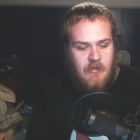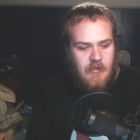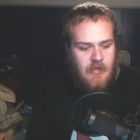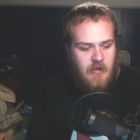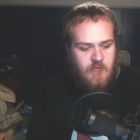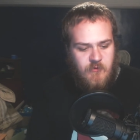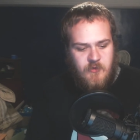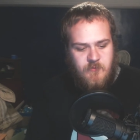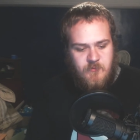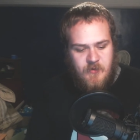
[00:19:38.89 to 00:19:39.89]
and I feel it's
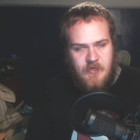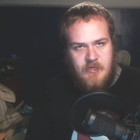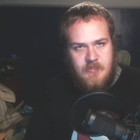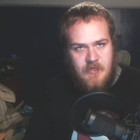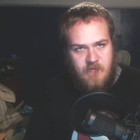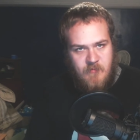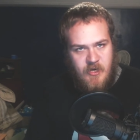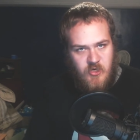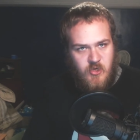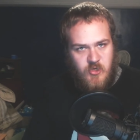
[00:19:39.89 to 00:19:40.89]
just because I've
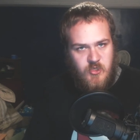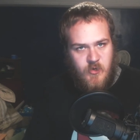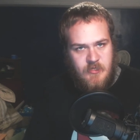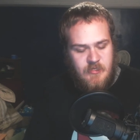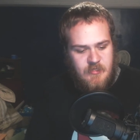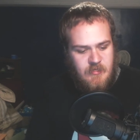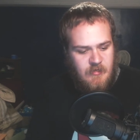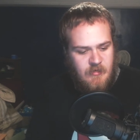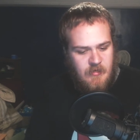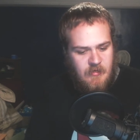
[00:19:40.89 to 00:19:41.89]
made good choices.
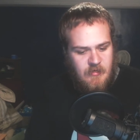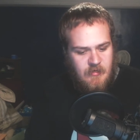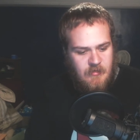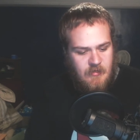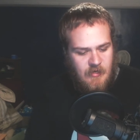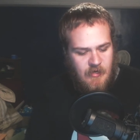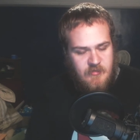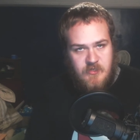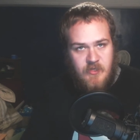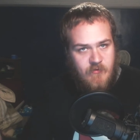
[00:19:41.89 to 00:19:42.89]
Uh, I uh,
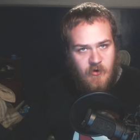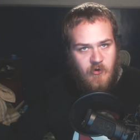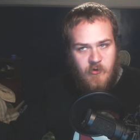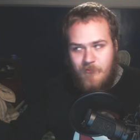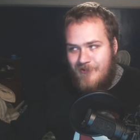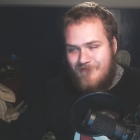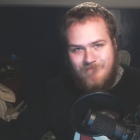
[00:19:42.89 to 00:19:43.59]
still live at home, but